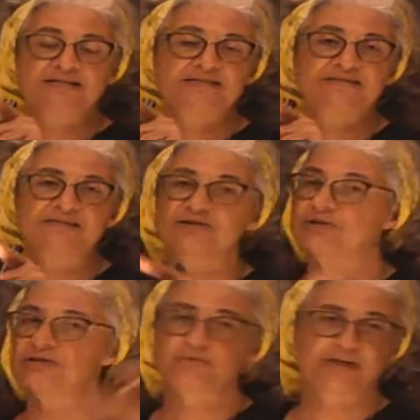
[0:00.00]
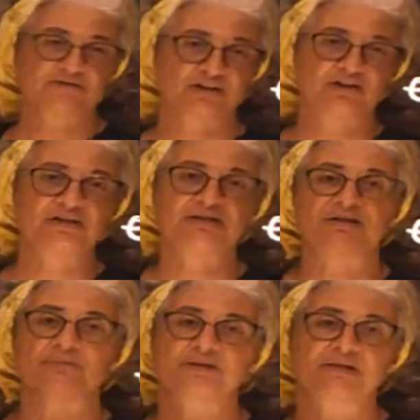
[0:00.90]
is 0, we haven't gone
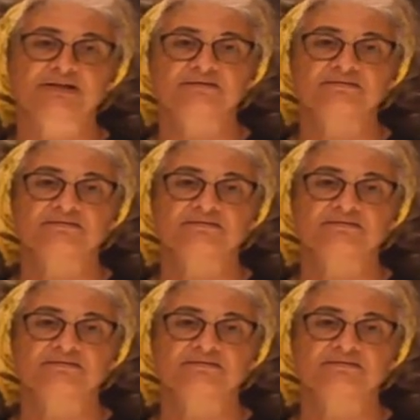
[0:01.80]
anywhere yet.